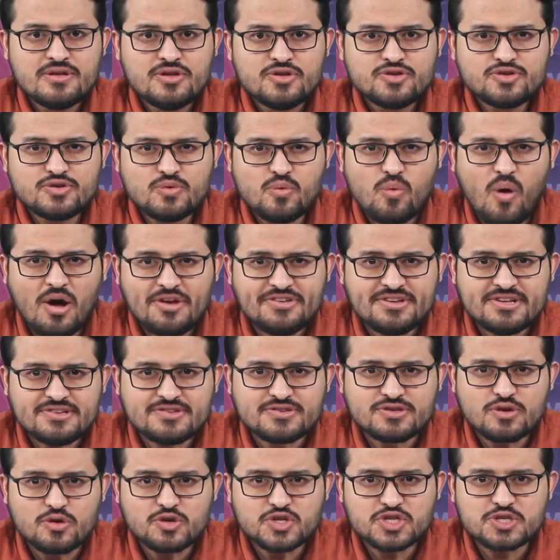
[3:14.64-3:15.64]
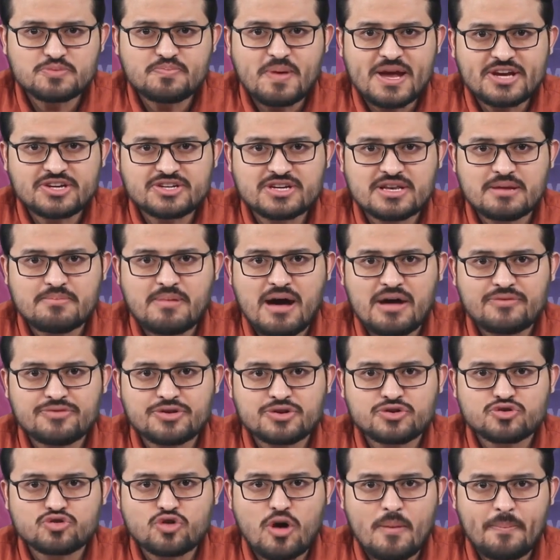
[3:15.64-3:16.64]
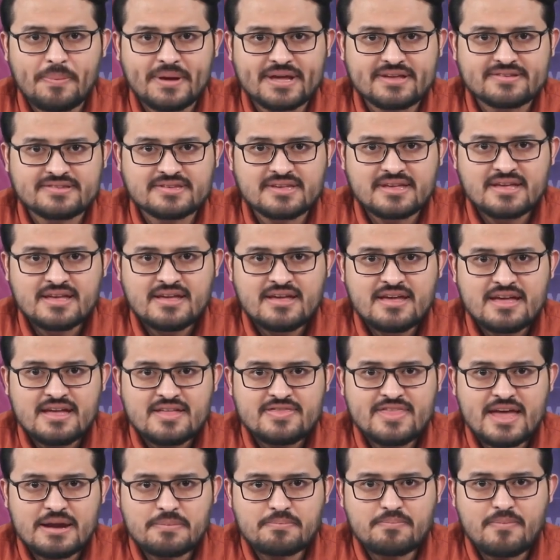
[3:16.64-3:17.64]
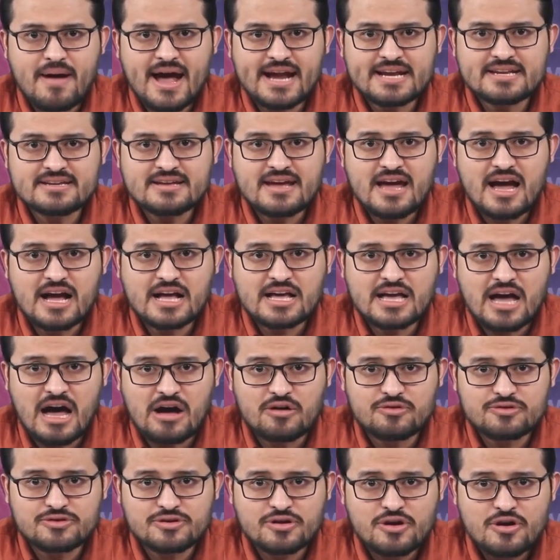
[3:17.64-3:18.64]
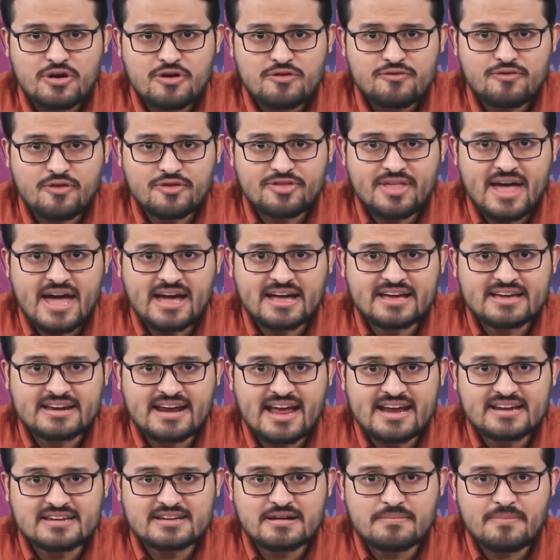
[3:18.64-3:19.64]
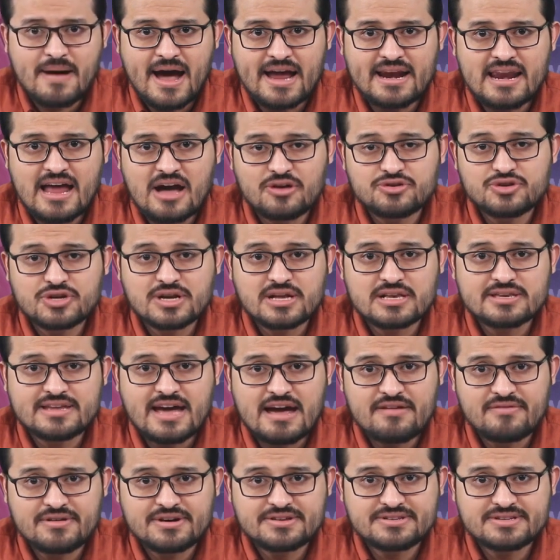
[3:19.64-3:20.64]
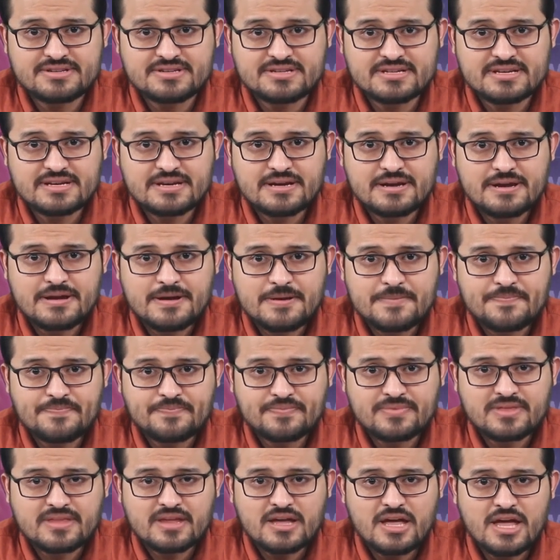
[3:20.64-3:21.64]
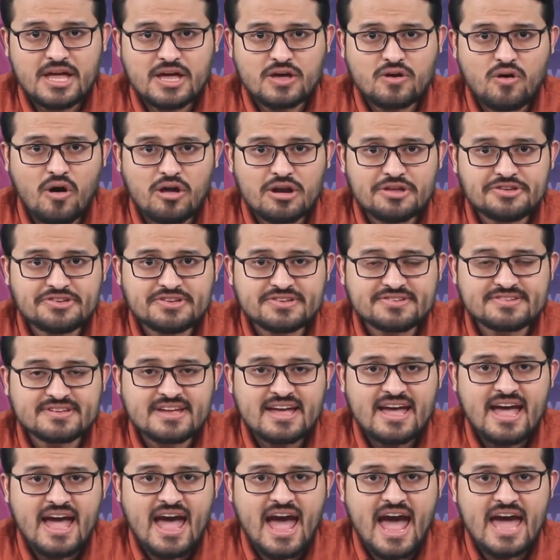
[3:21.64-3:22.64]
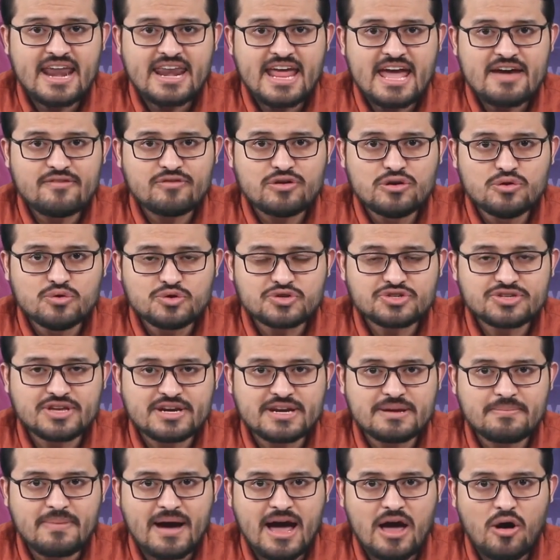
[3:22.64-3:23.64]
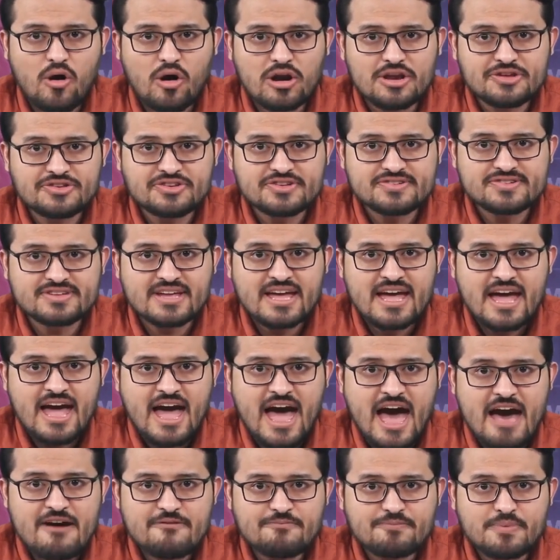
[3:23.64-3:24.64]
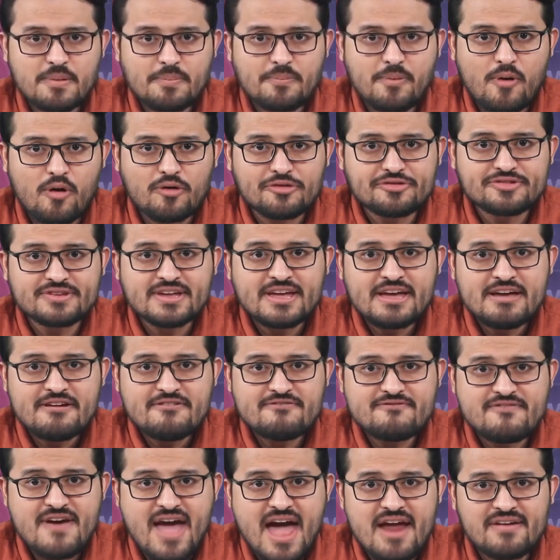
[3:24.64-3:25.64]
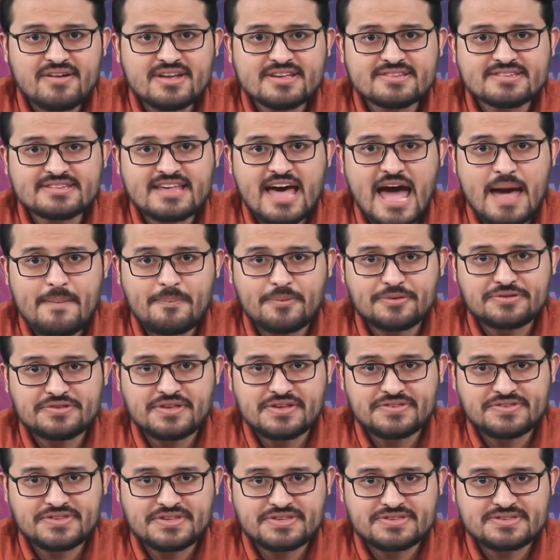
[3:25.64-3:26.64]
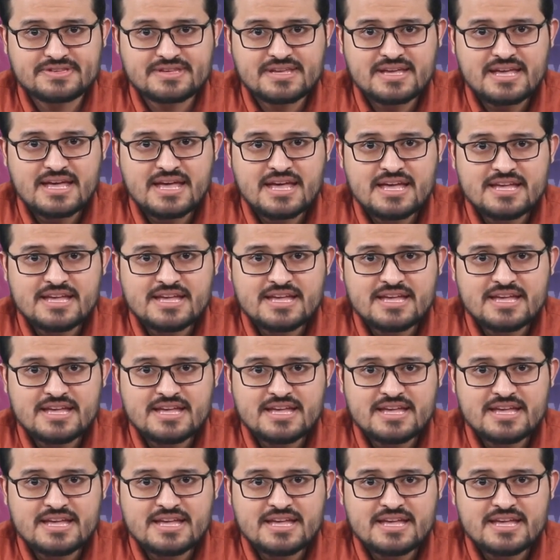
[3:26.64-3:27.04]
So what is so special about the tropics that might account for their greater biological diversity? Ecologists and evolutionary biologists have proposed various hypotheses.